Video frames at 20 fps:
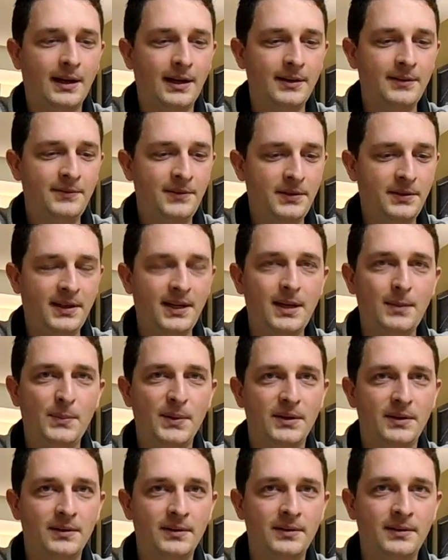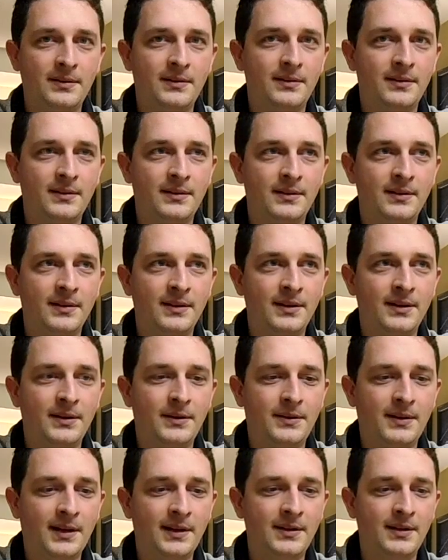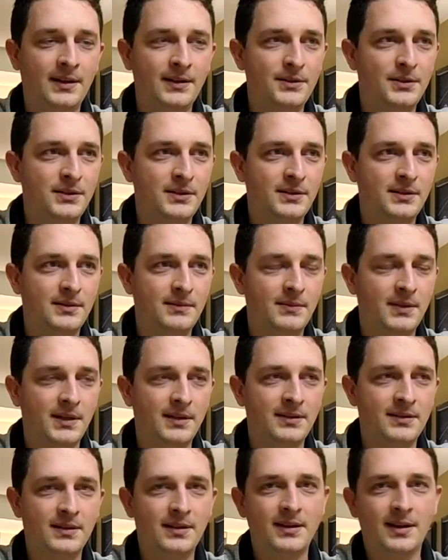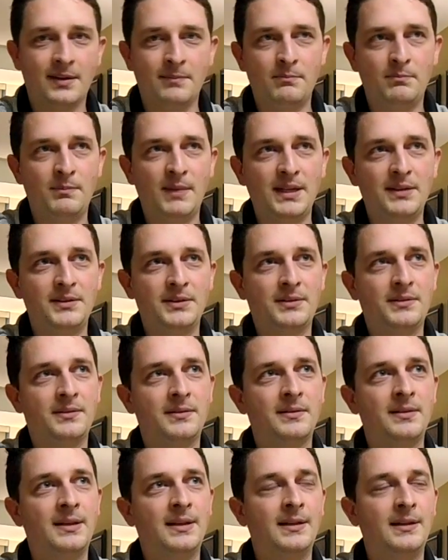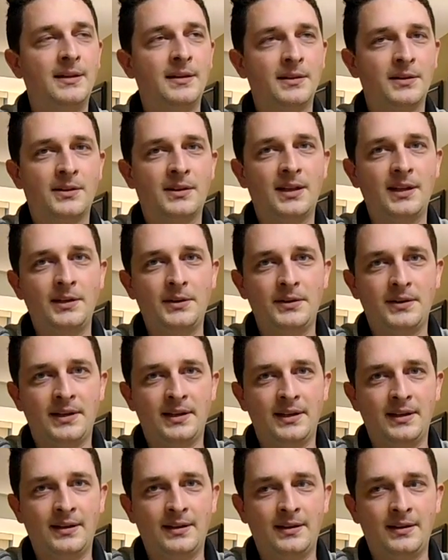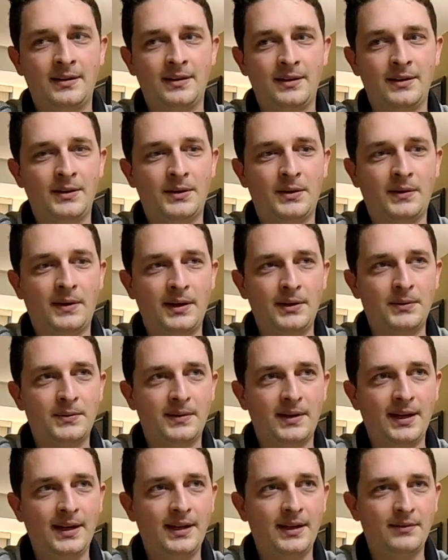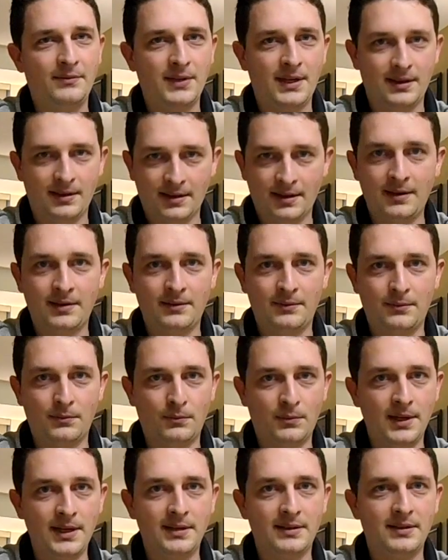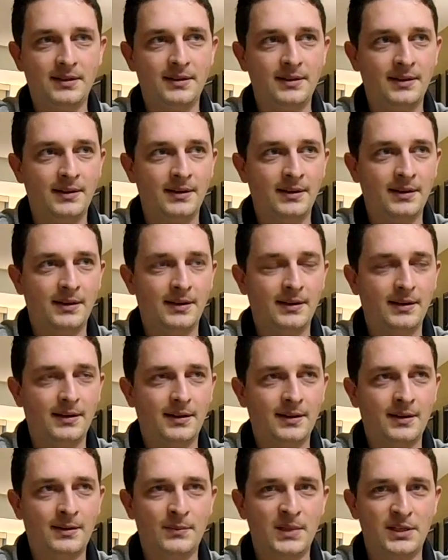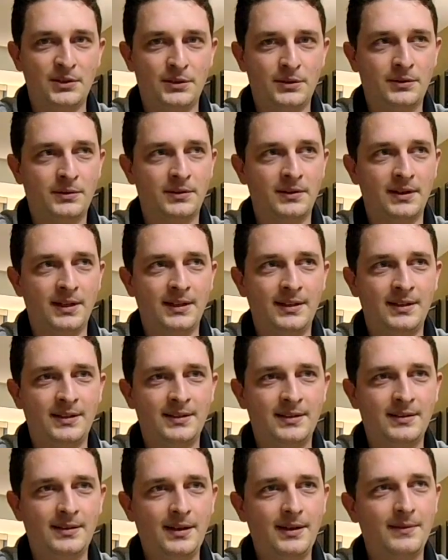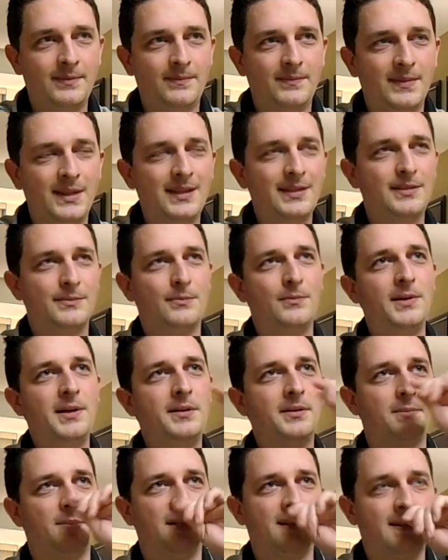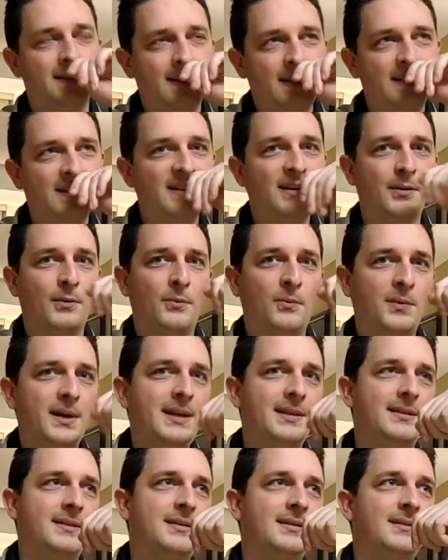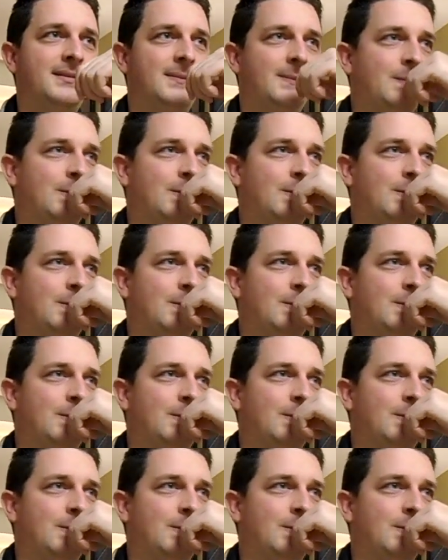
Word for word: I feel happier. You know, I just, it's like a mental clarity. You know, I don't have that kind of weight on my shoulder, and it's not, it's weird, but it's not like a weight,